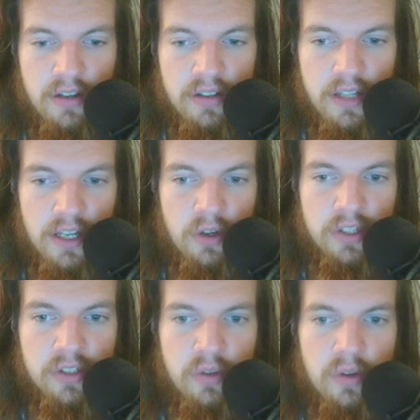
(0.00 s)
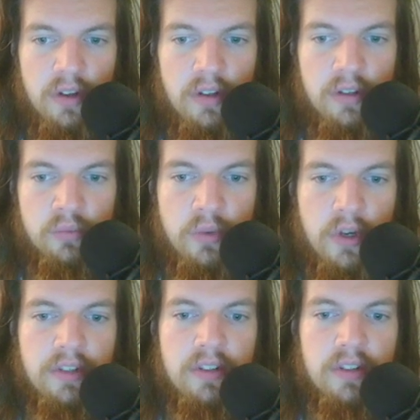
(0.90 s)
going to
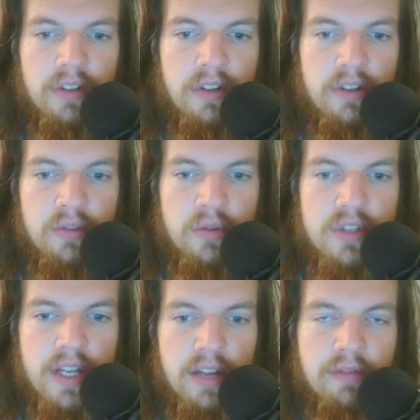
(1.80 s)
run to stand